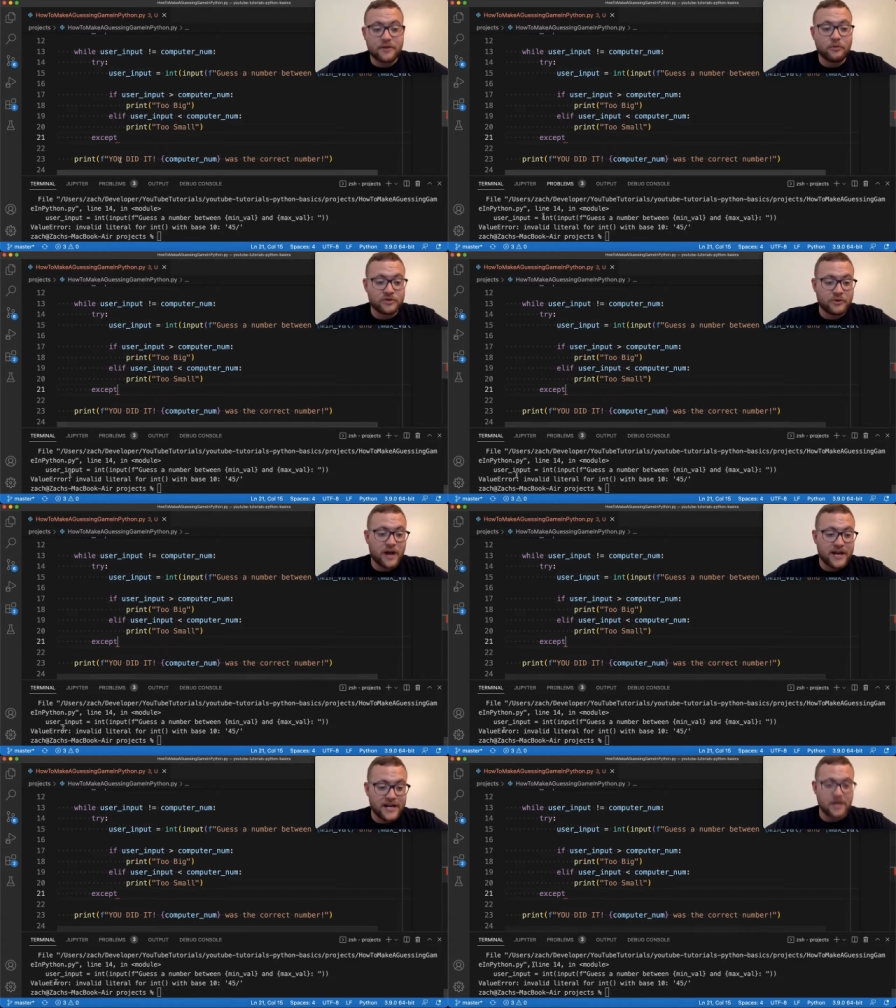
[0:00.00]
which we
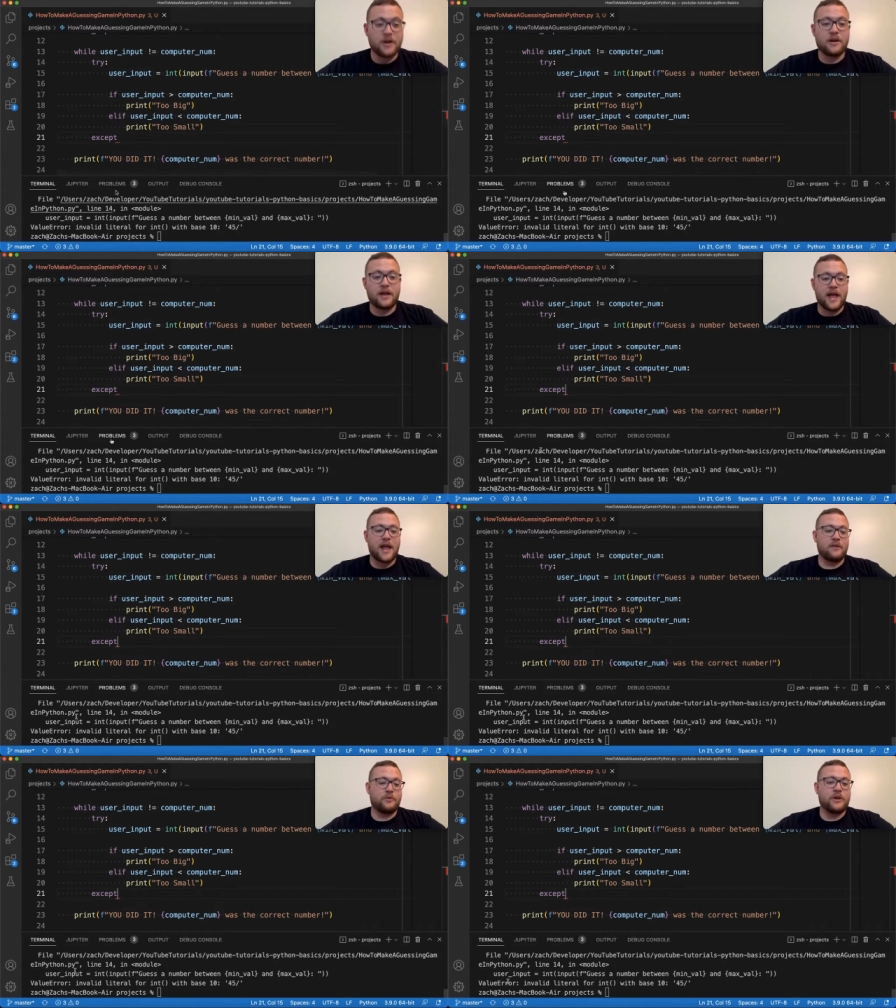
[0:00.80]
got here,
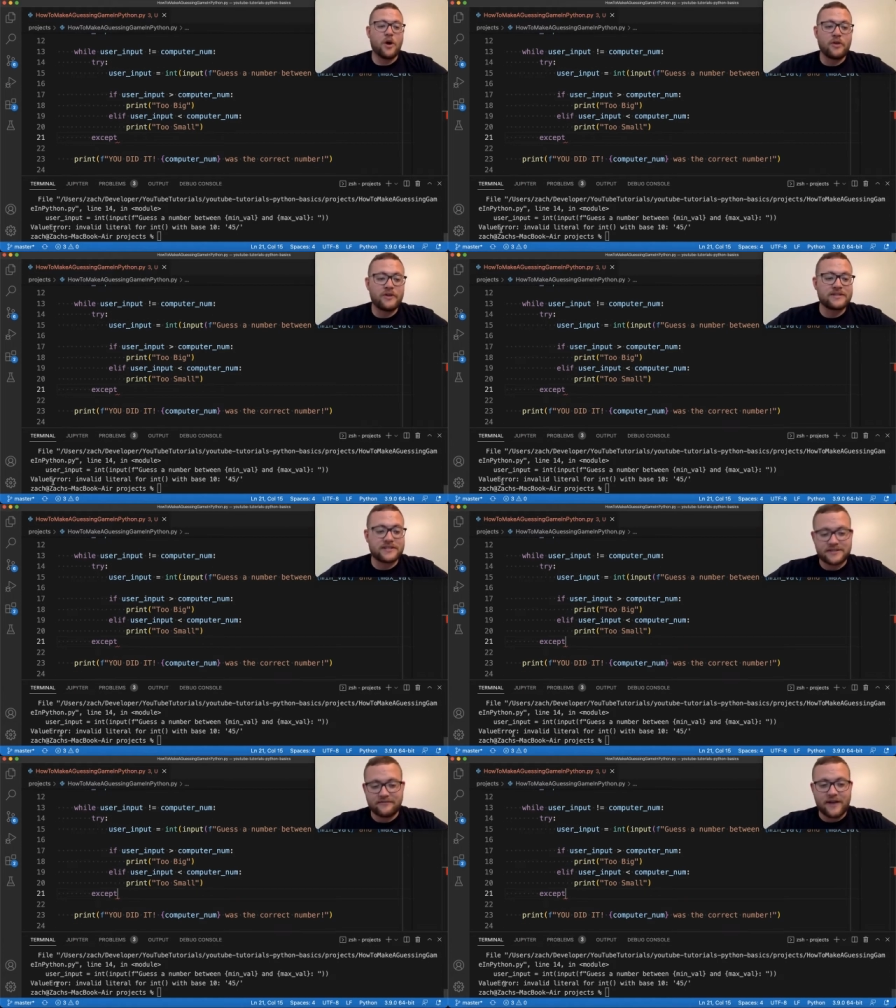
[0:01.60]
and we know that this
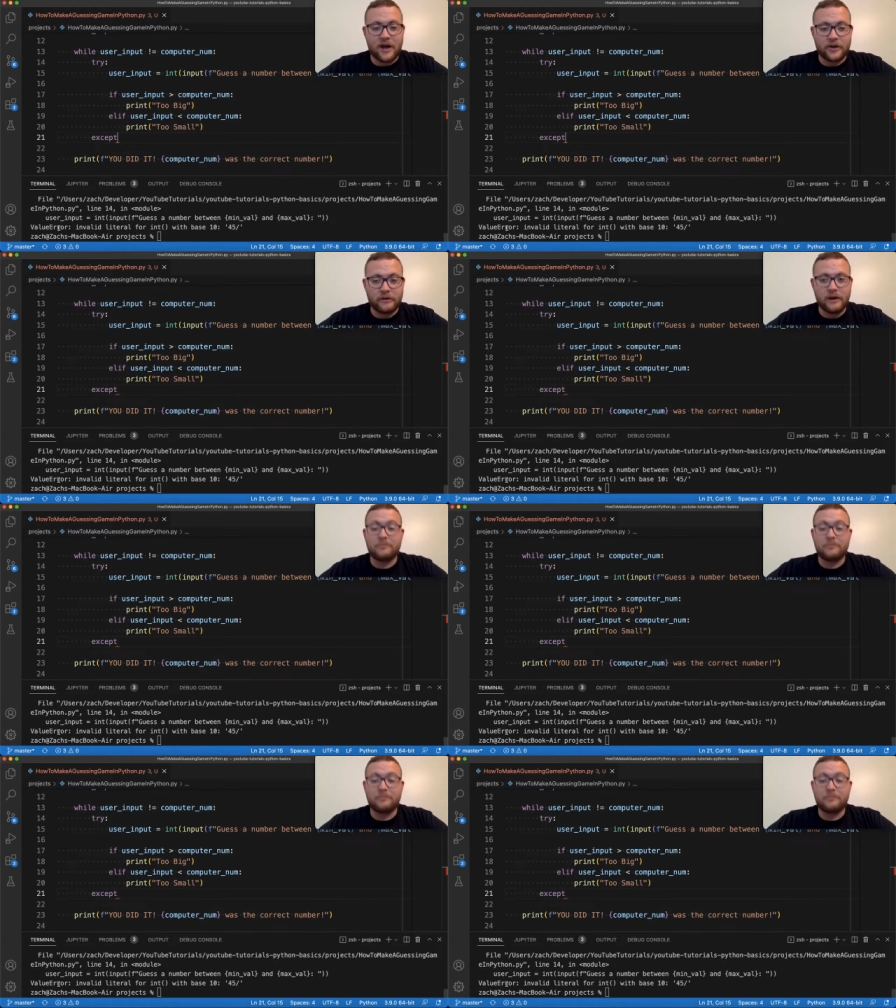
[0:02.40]
is a value error,